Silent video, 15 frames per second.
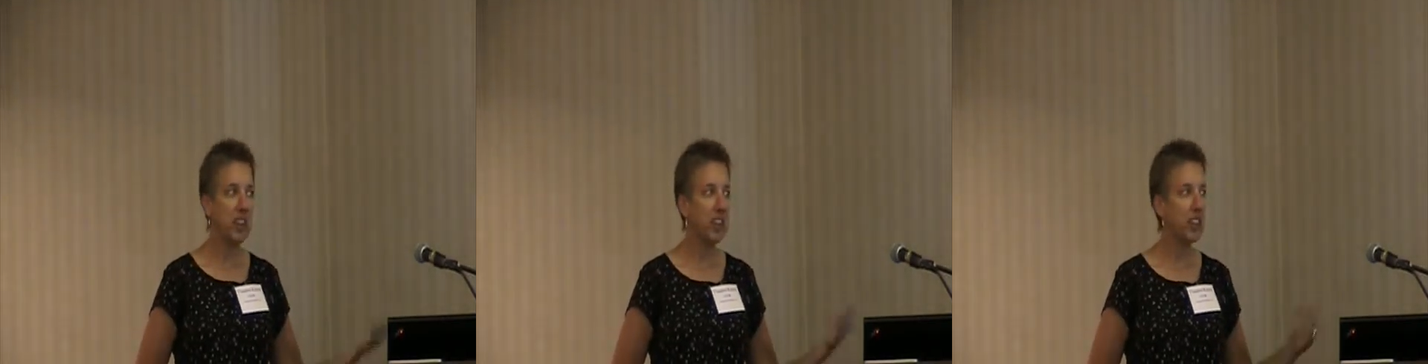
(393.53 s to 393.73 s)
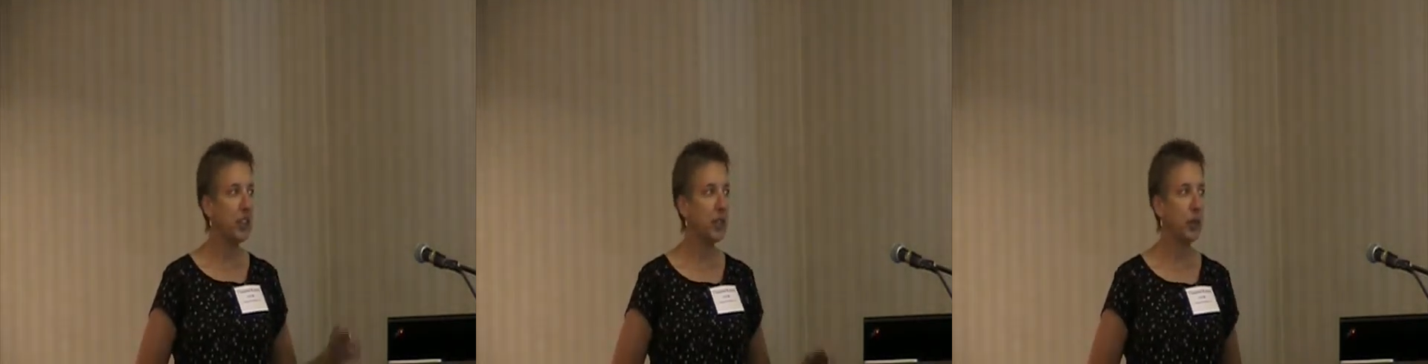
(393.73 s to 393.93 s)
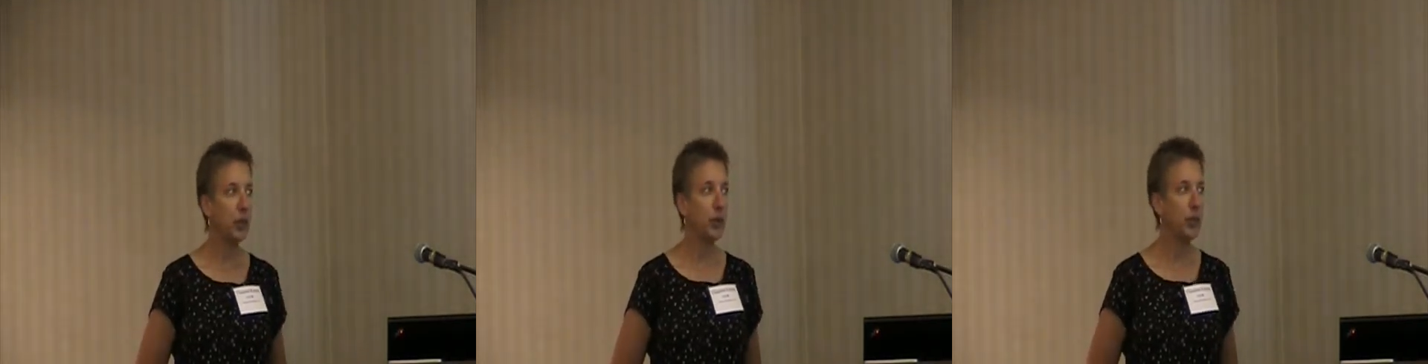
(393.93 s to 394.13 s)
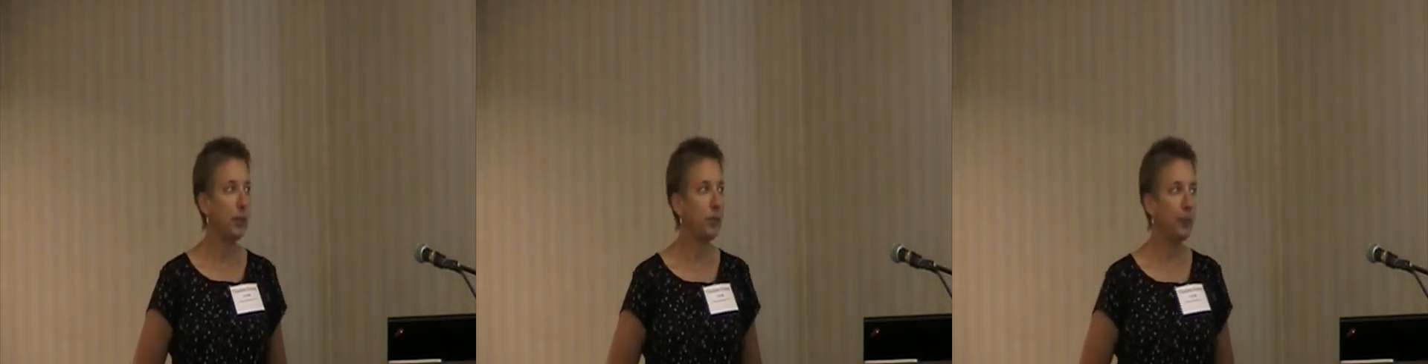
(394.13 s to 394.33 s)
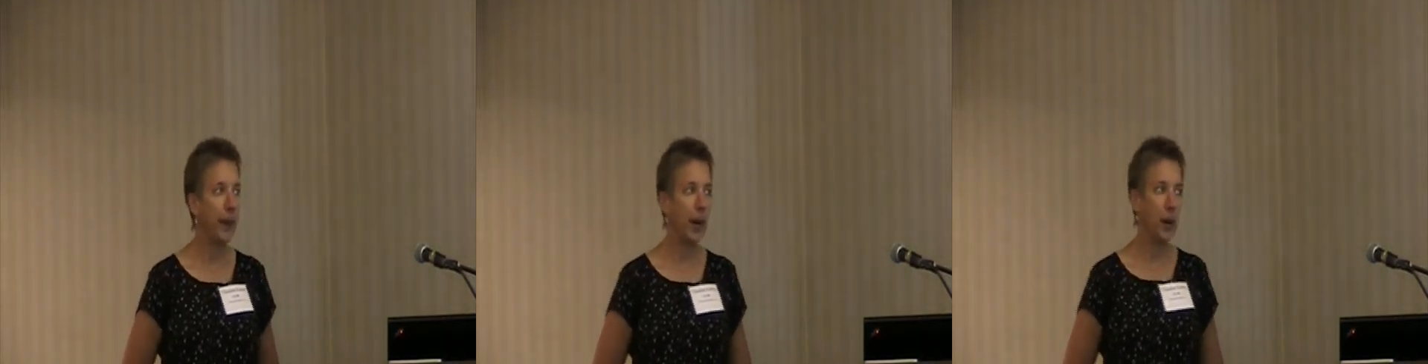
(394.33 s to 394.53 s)
include
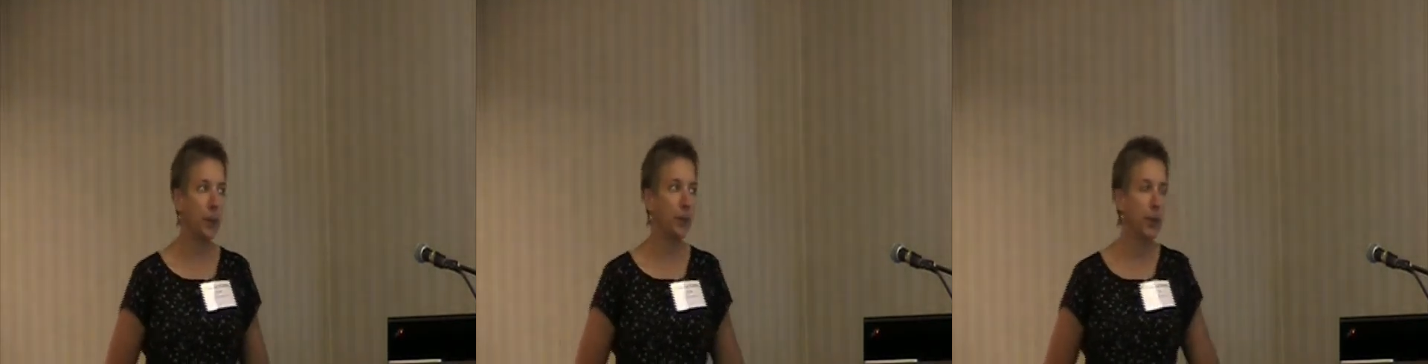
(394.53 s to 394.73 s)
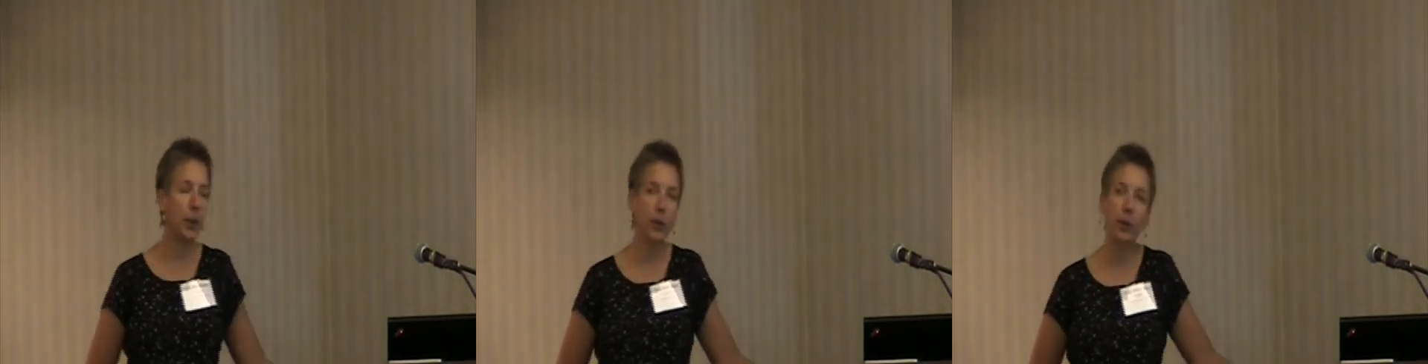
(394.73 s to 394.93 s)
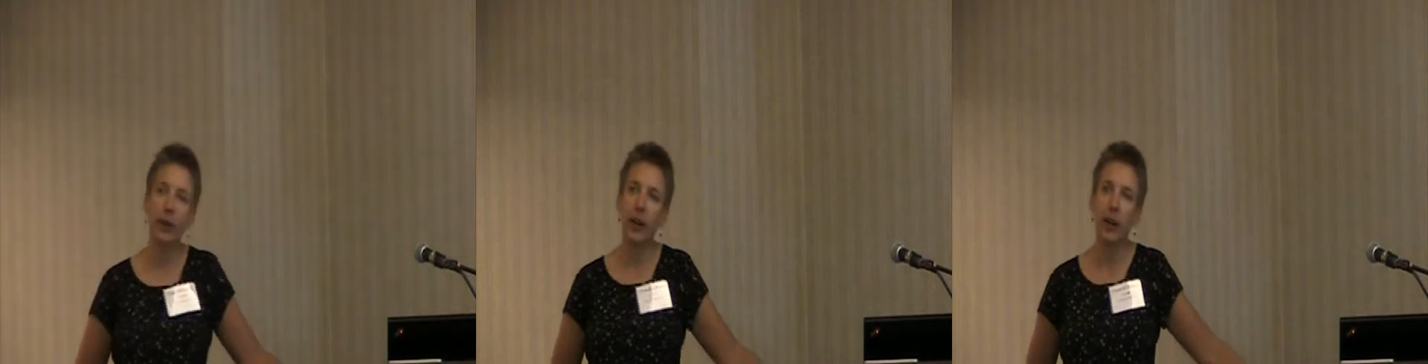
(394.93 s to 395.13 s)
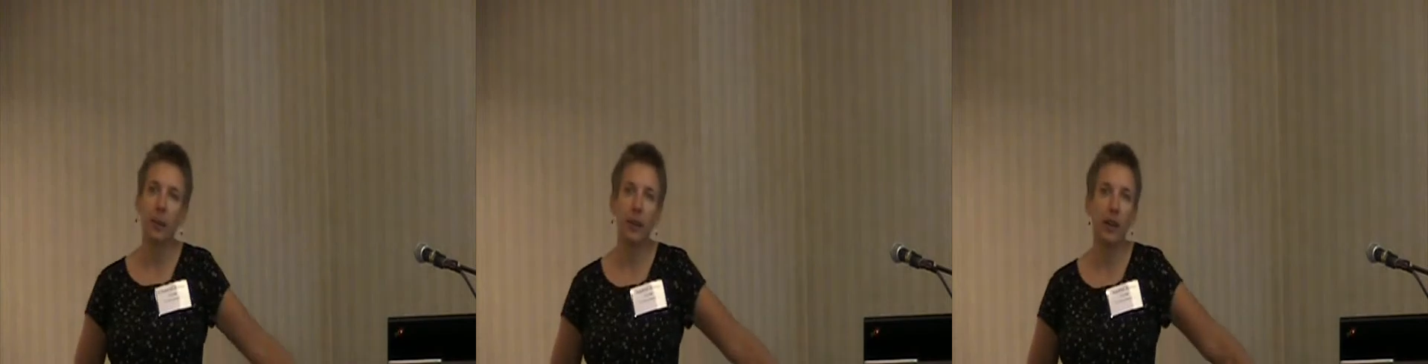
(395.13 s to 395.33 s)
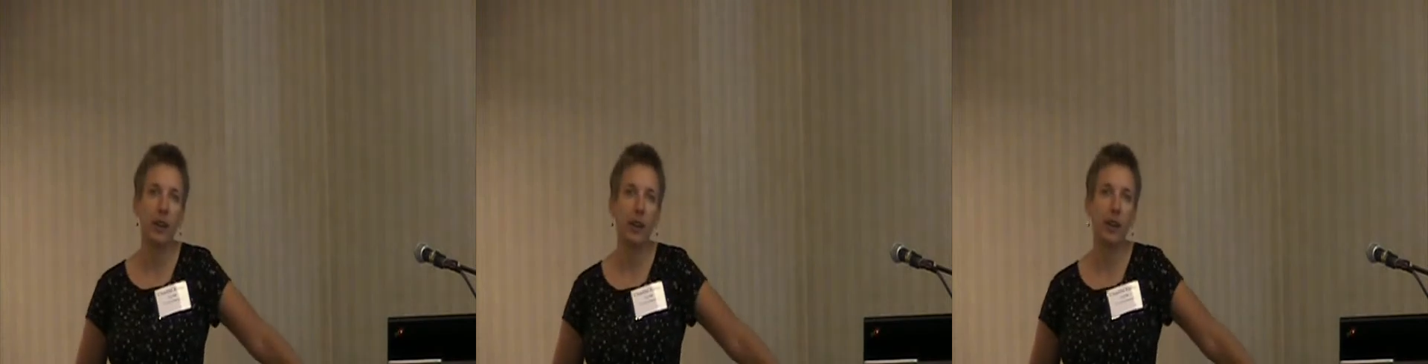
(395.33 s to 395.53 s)
pair
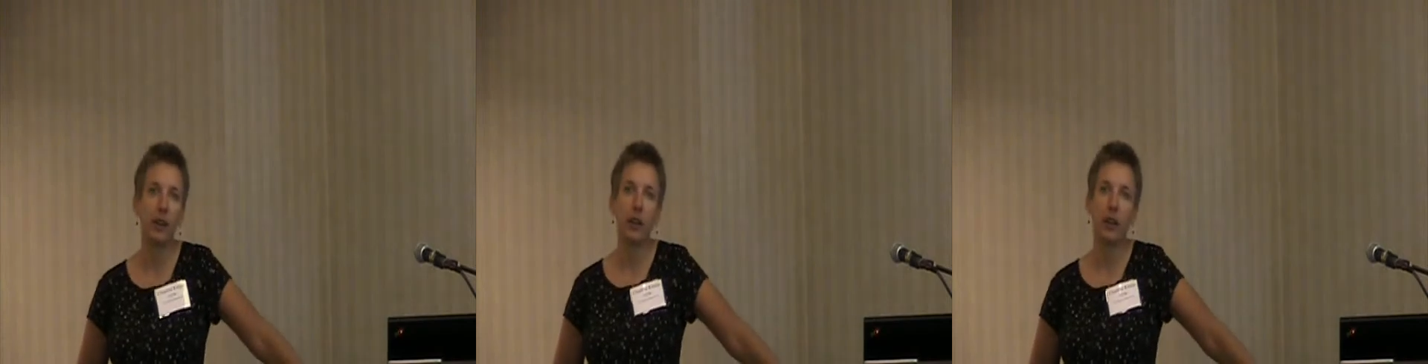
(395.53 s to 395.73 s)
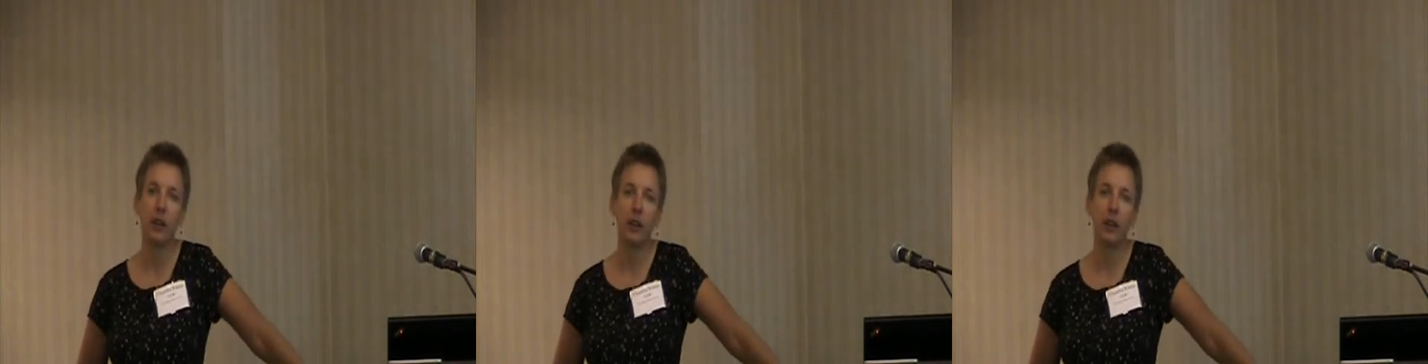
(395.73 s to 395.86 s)
programming,